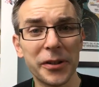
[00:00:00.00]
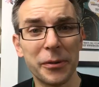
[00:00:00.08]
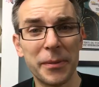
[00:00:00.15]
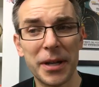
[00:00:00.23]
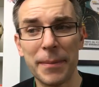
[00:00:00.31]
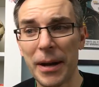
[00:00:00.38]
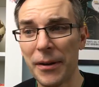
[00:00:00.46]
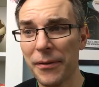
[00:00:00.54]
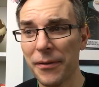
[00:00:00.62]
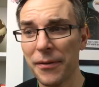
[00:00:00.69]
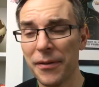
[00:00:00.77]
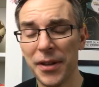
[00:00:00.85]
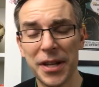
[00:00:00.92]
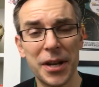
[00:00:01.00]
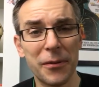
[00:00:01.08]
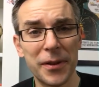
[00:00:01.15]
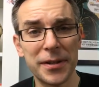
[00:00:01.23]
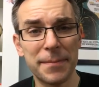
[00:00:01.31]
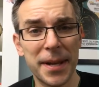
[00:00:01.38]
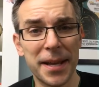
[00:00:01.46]
a little bit about the
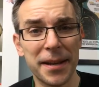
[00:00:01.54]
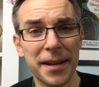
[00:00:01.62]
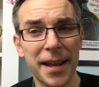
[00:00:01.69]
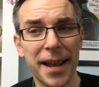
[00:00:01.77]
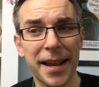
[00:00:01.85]
year that's been,